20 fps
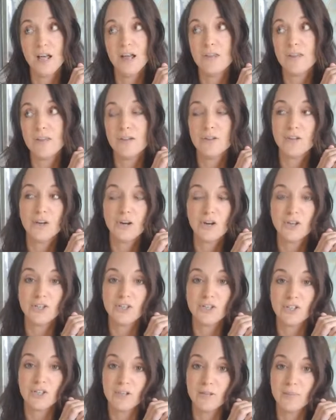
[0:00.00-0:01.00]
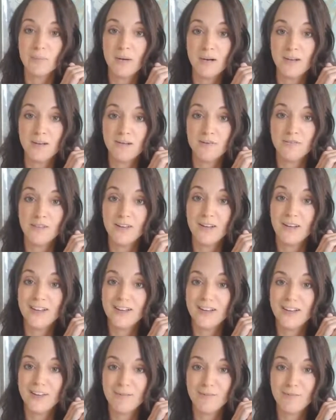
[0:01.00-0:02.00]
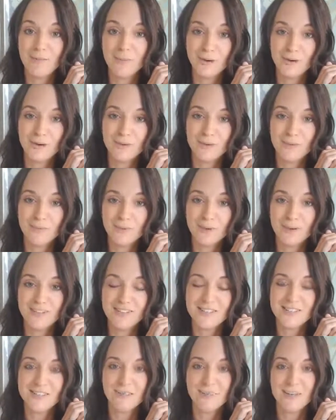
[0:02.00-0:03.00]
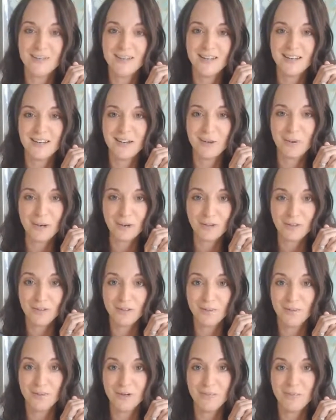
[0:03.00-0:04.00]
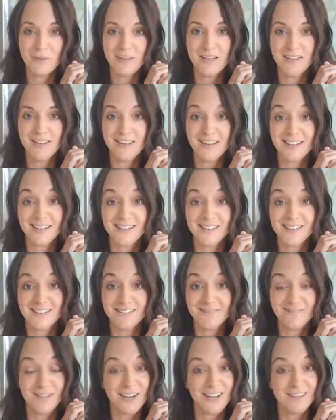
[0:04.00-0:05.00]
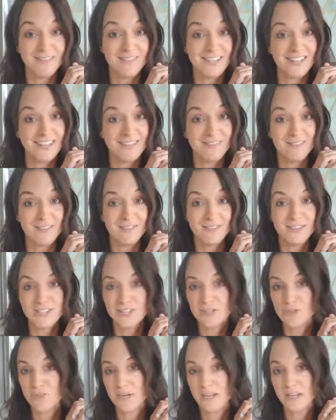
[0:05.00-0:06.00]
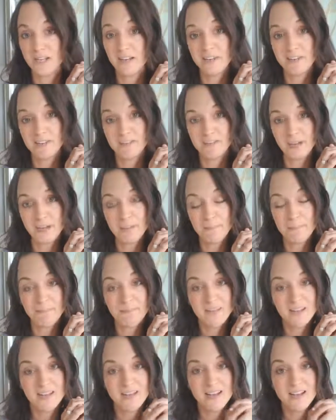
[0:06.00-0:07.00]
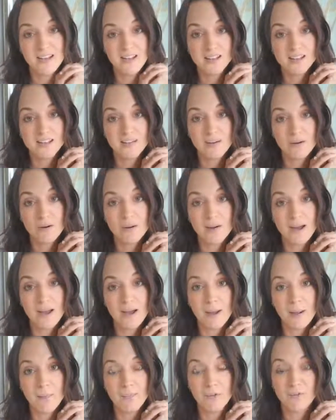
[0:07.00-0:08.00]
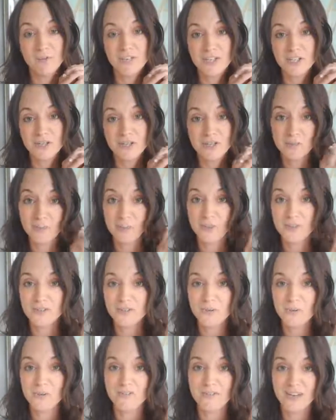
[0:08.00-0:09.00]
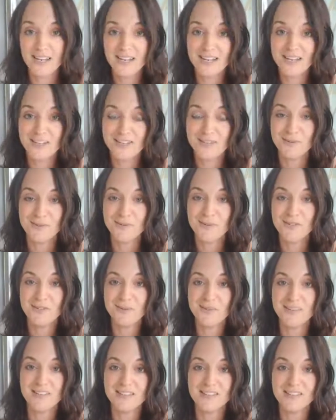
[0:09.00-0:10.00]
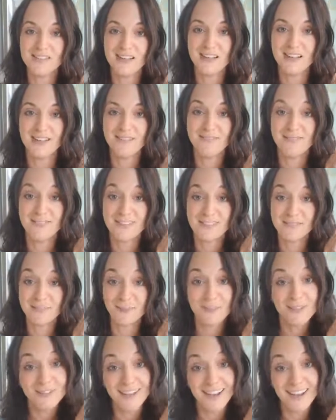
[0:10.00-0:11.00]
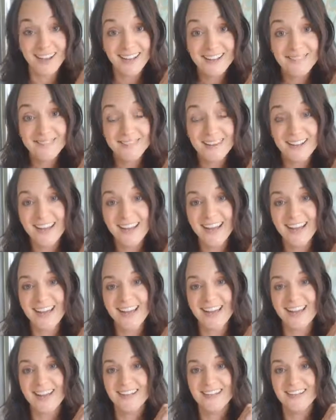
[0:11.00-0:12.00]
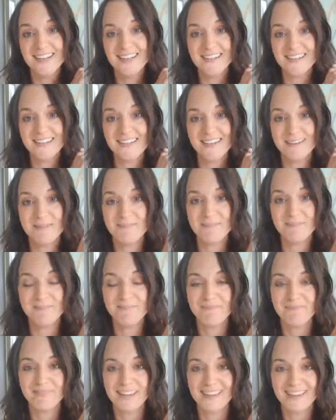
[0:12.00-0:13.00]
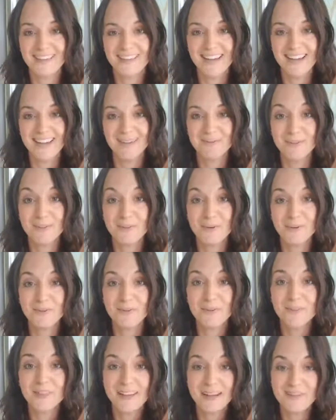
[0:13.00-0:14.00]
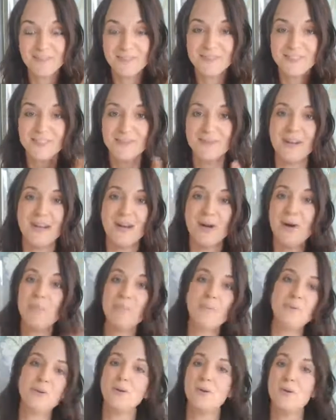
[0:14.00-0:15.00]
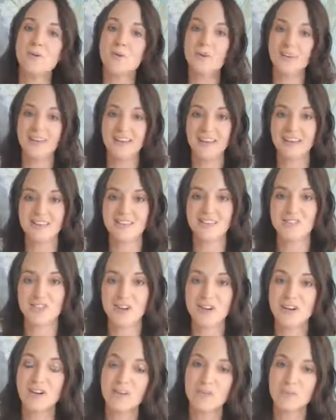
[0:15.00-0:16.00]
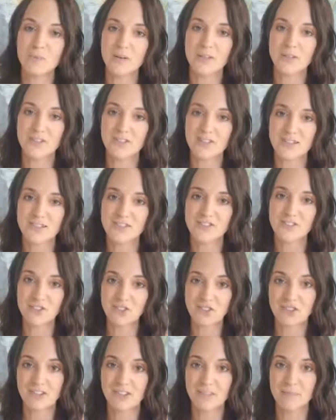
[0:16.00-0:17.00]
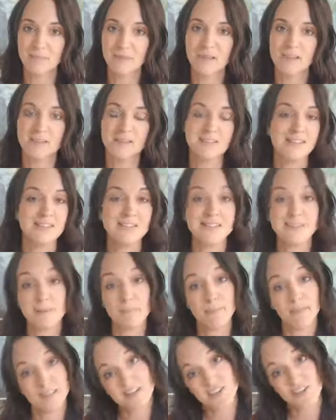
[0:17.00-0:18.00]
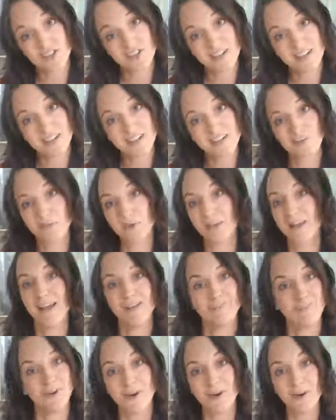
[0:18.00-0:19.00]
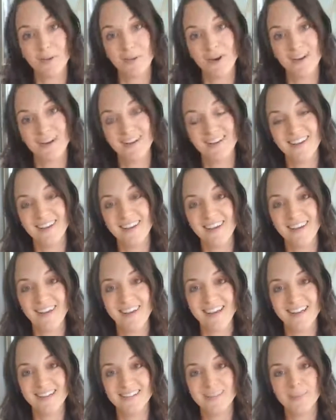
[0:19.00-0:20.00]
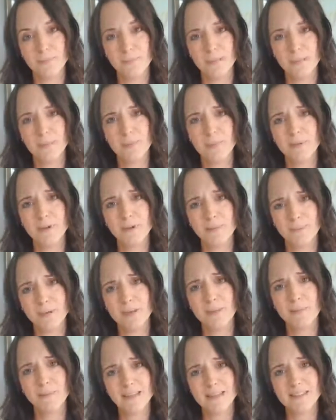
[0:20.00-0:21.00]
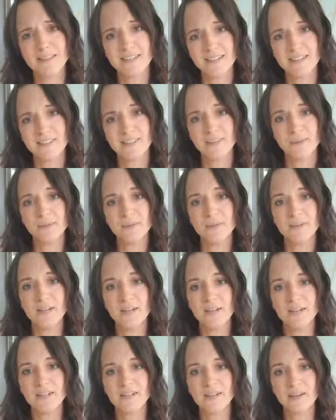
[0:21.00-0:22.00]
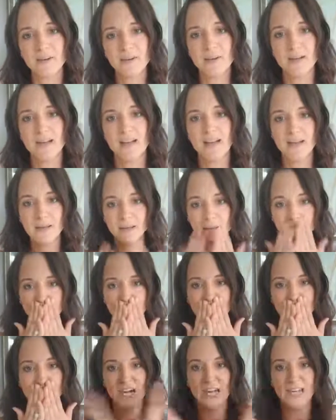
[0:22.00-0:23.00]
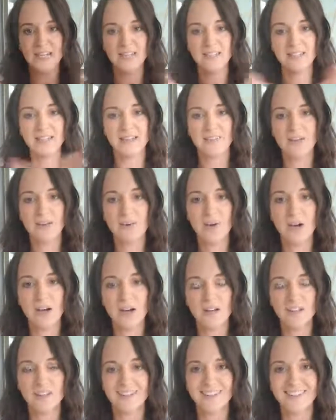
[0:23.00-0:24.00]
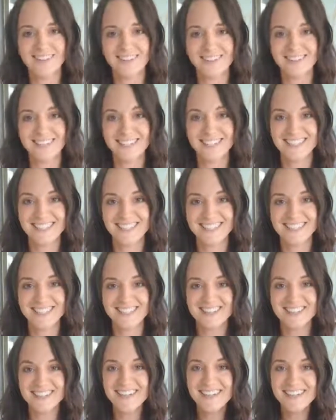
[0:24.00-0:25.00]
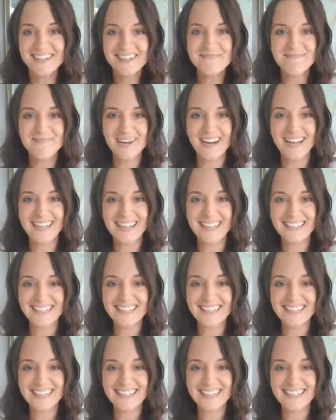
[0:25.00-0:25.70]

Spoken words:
the long term of where you want to be and how healthy you want to be in the next 5, 10, 15, 20 years, right? So reach out to the person who invited you to this Facebook Live, and yeah, go through them to help you get started with this journey, because it's the best journey you will ever go on. And the people are pretty amazing too. So love you all. I'll talk to you soon. Bye.